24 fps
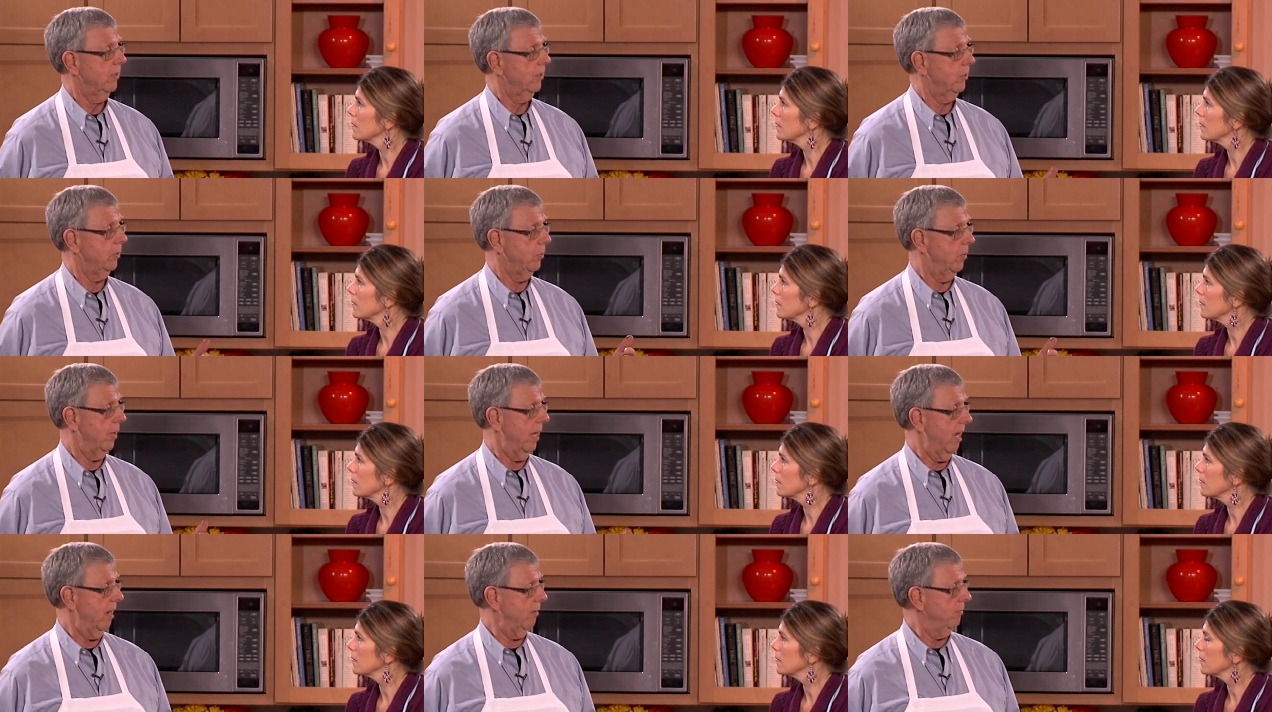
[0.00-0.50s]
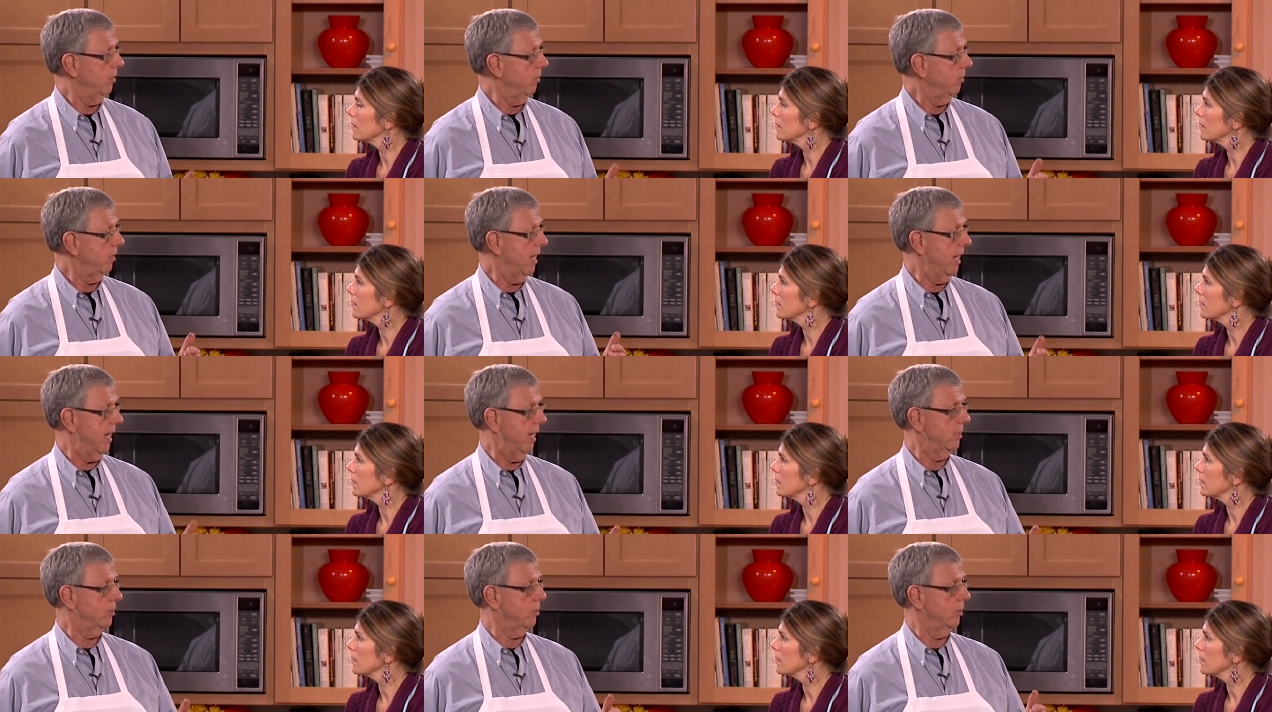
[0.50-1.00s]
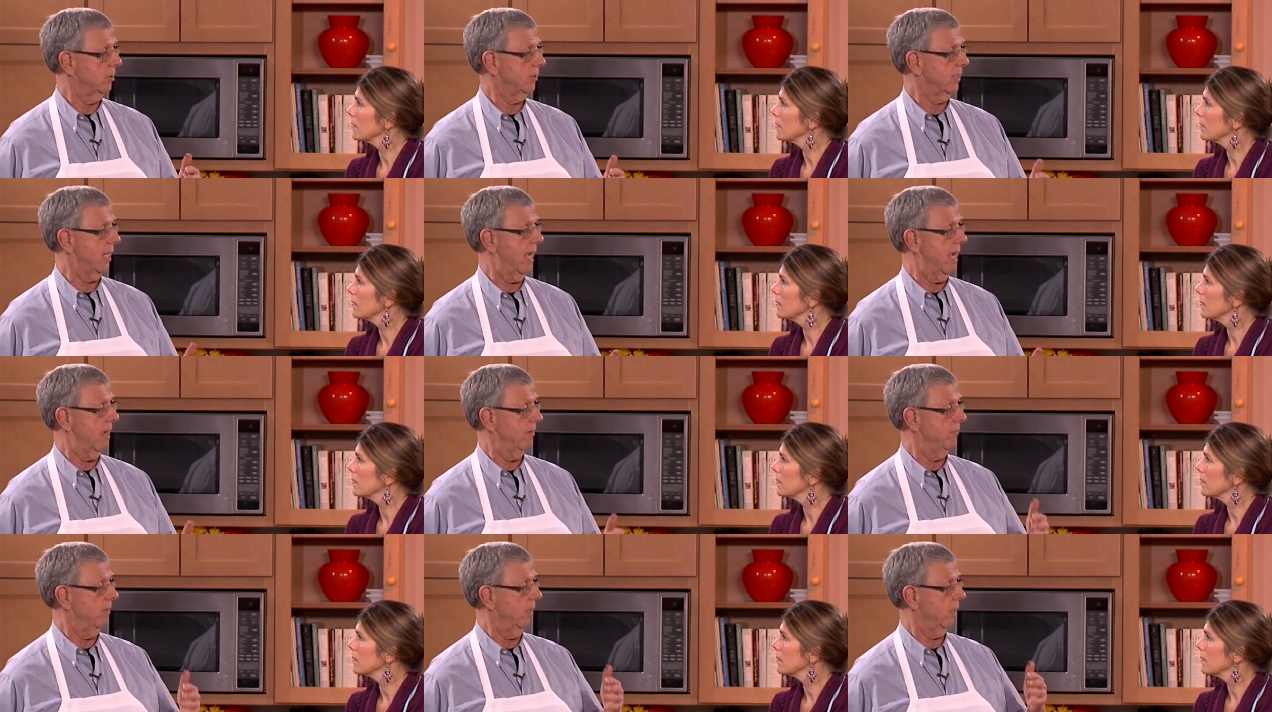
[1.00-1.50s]
Speaker 1: you, you can't just
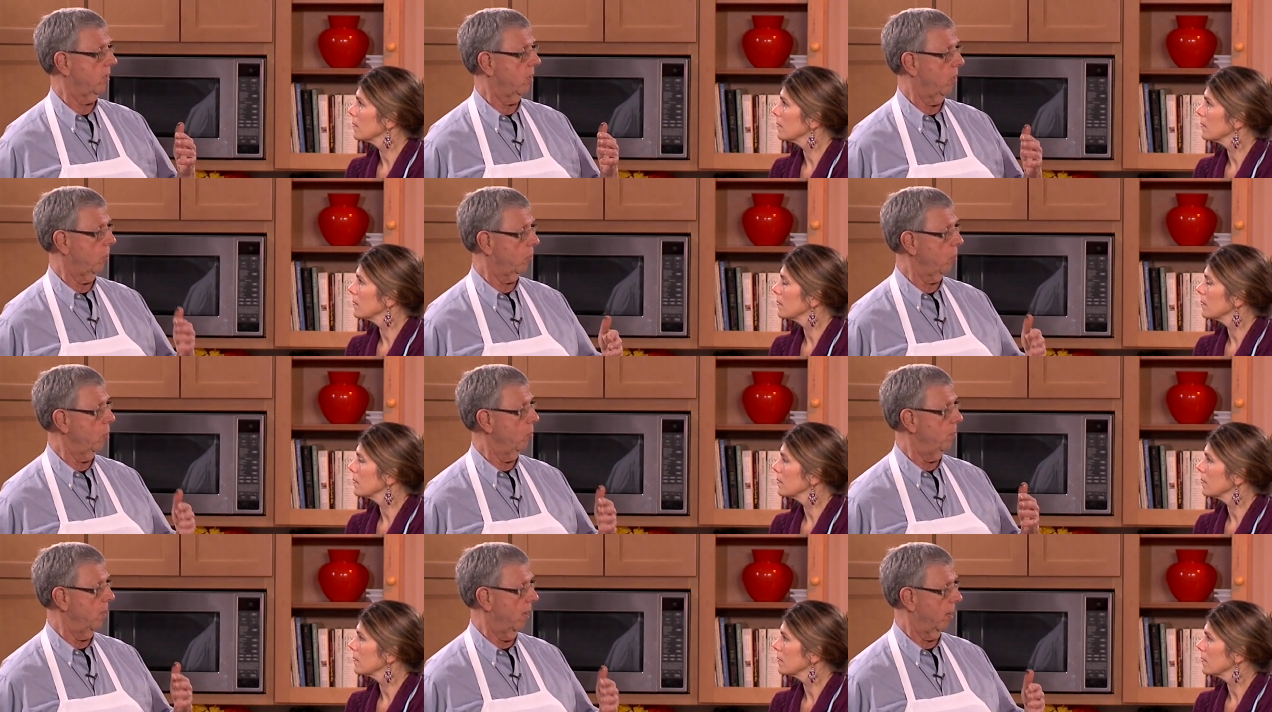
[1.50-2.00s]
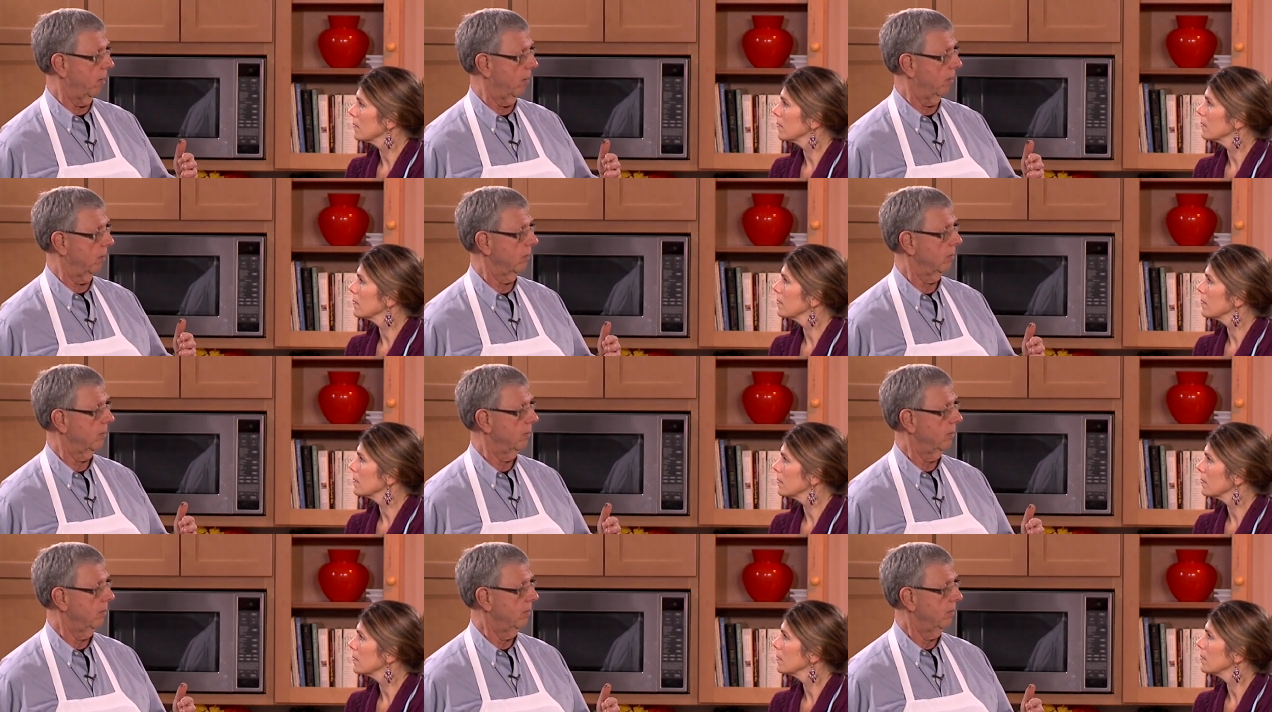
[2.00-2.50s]
have the cocoa butter